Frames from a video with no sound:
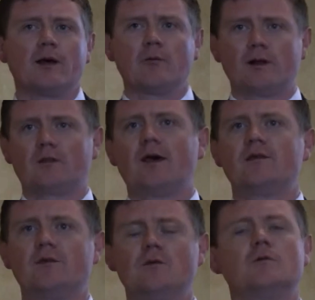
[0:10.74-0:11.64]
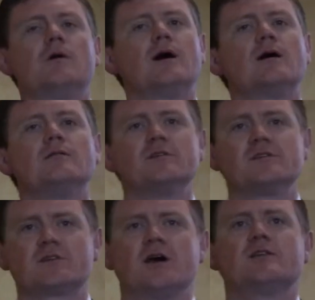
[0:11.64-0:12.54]
I'd like to
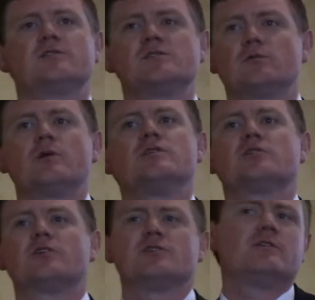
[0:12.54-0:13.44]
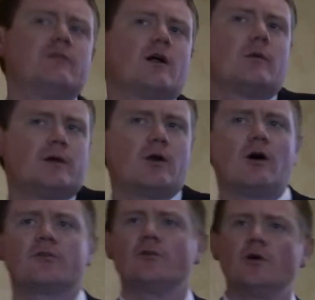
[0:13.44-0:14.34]
discuss is the research and development,
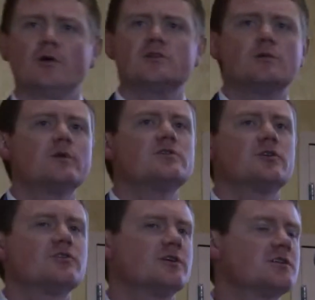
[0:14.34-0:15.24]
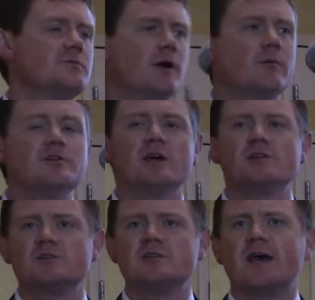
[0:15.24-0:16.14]
also known as the Research and
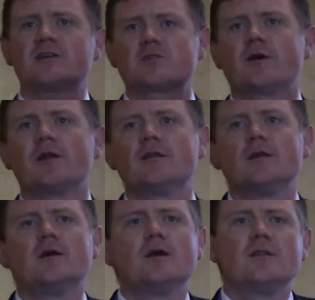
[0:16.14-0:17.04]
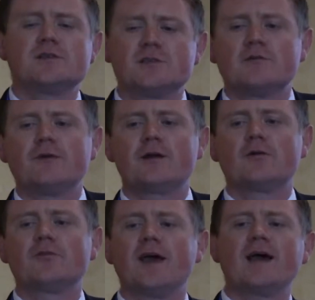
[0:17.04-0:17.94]
Experimentation Tax Credit. This is a
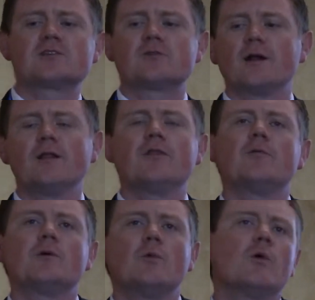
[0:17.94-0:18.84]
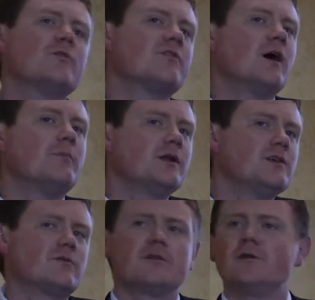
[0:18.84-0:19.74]
federal tax credit that rewards
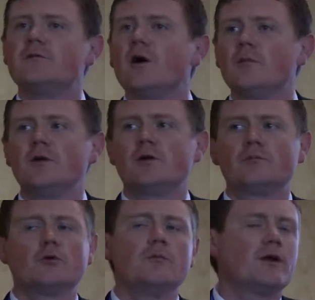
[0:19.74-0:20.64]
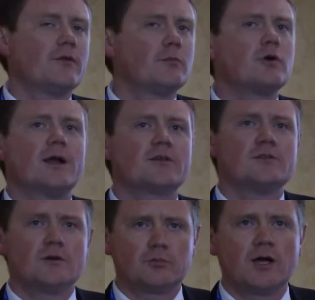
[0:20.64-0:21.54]
companies for the development or improvement of their
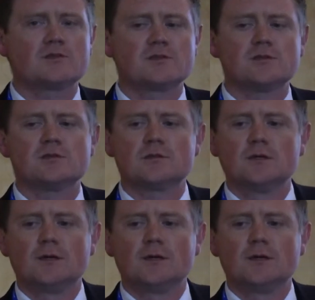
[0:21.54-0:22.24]
products and their processes.